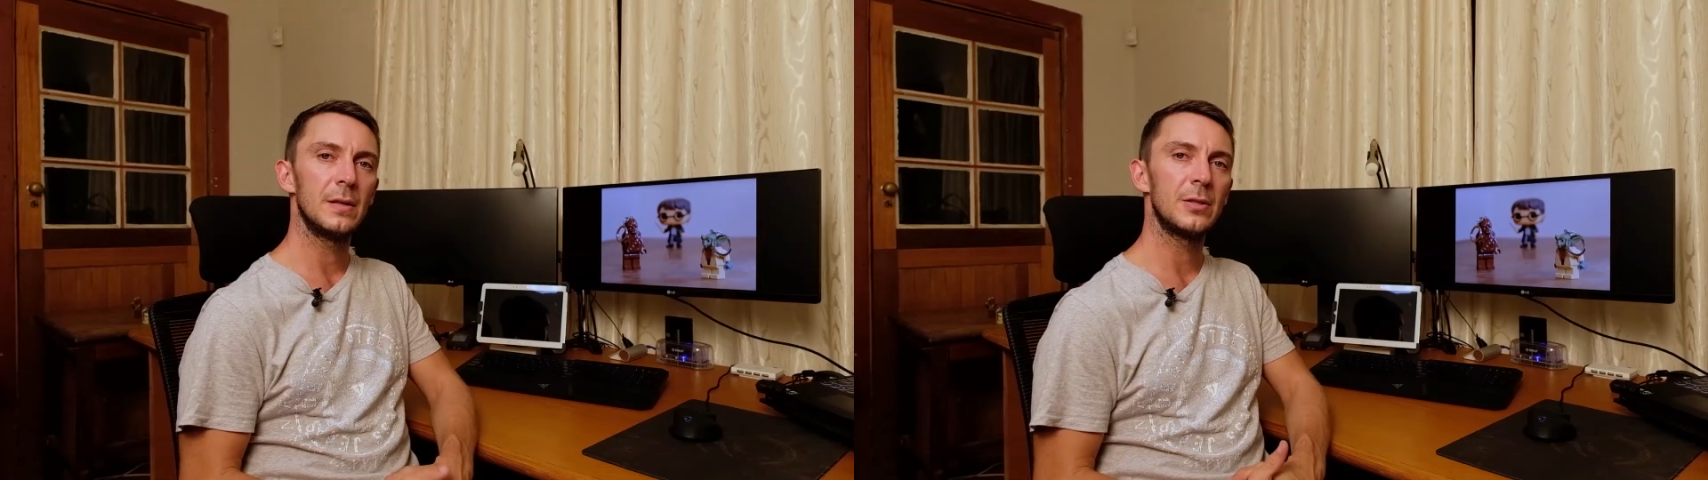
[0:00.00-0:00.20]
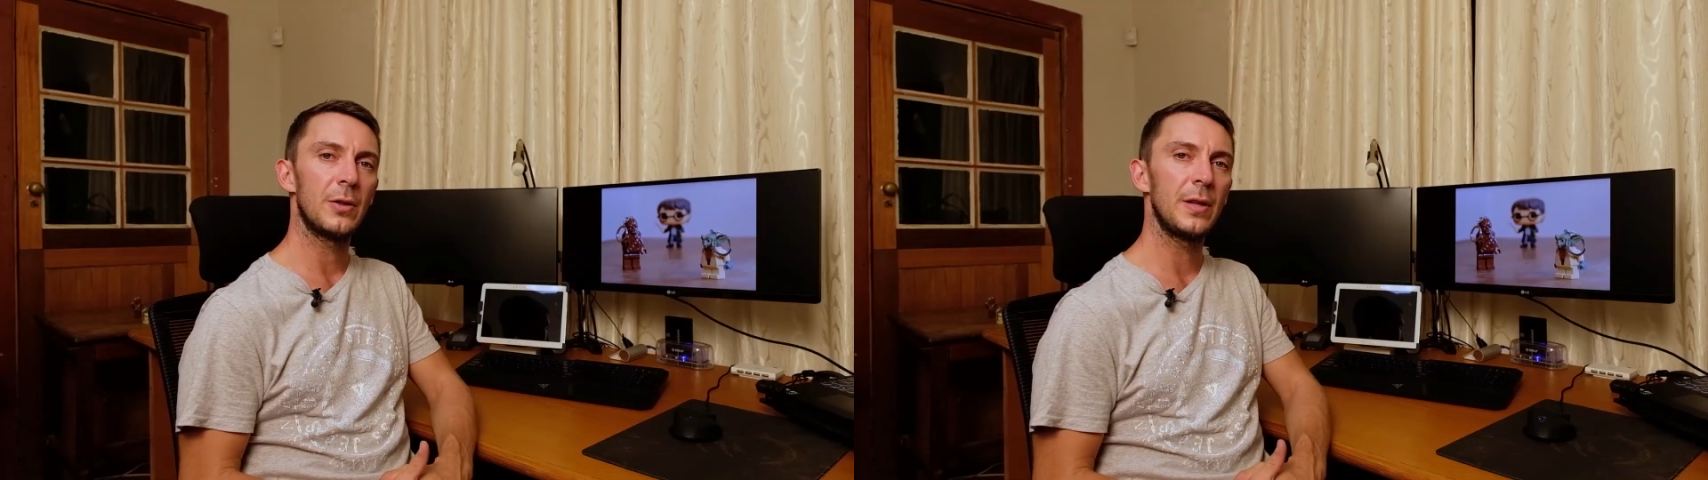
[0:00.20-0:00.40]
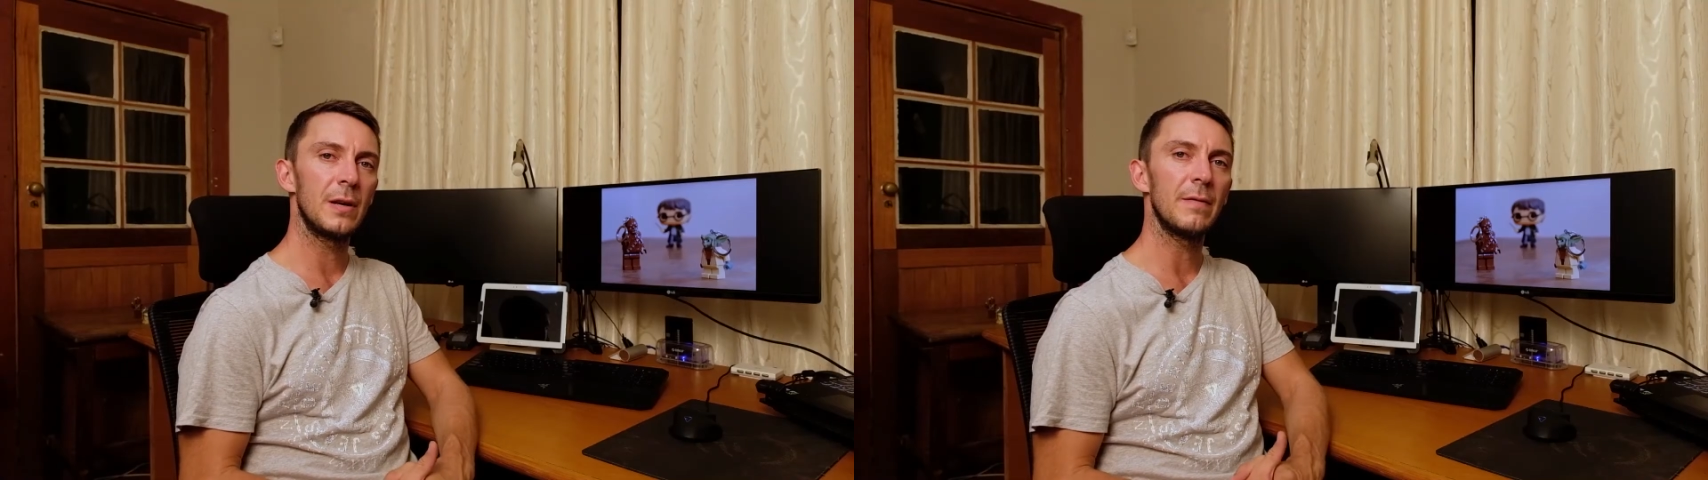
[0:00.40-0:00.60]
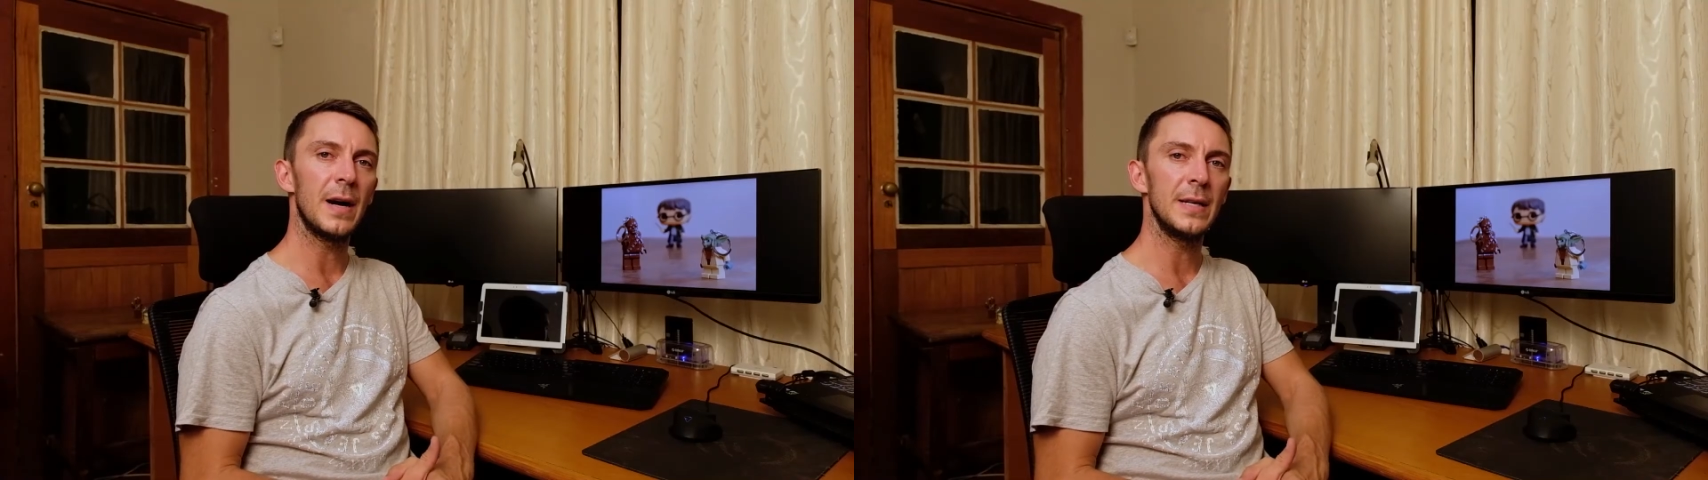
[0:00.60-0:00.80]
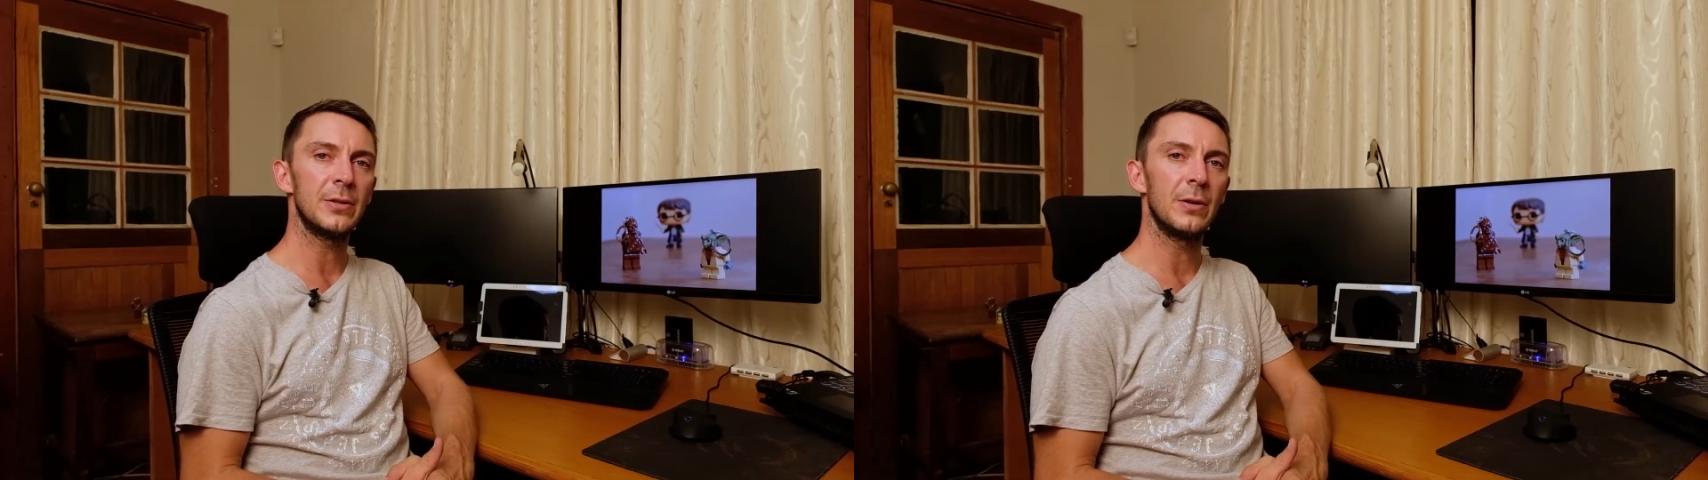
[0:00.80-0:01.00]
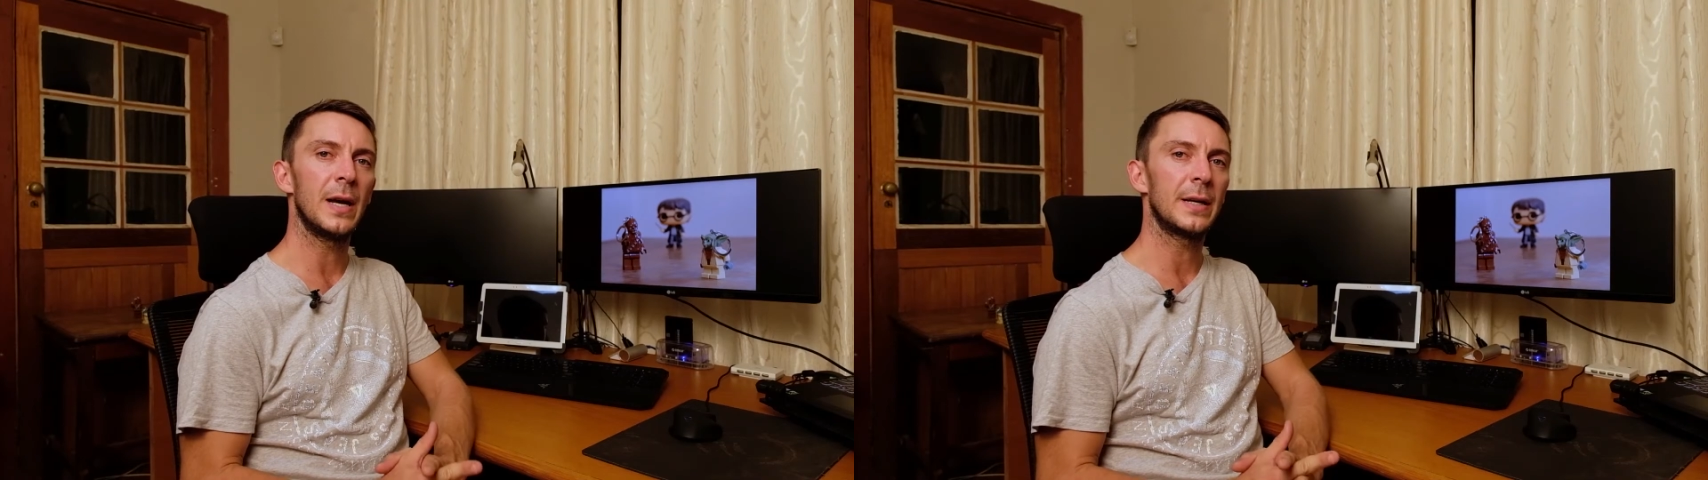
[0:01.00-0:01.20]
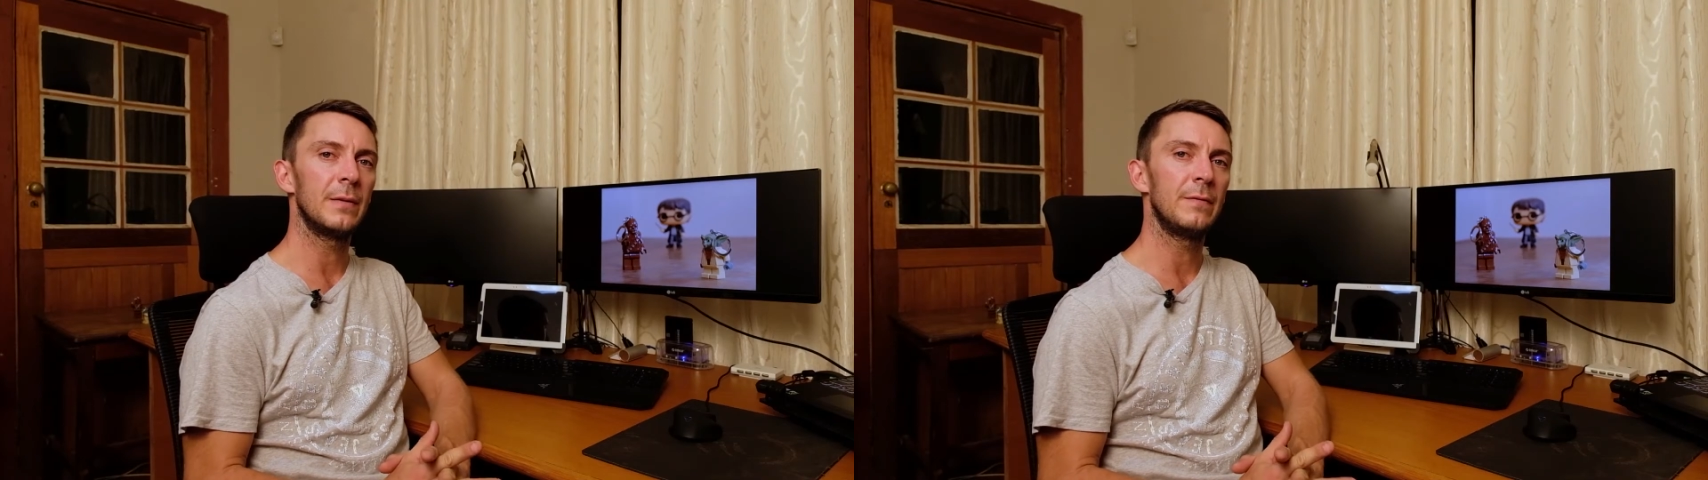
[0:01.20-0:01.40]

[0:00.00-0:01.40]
So think of ISO like a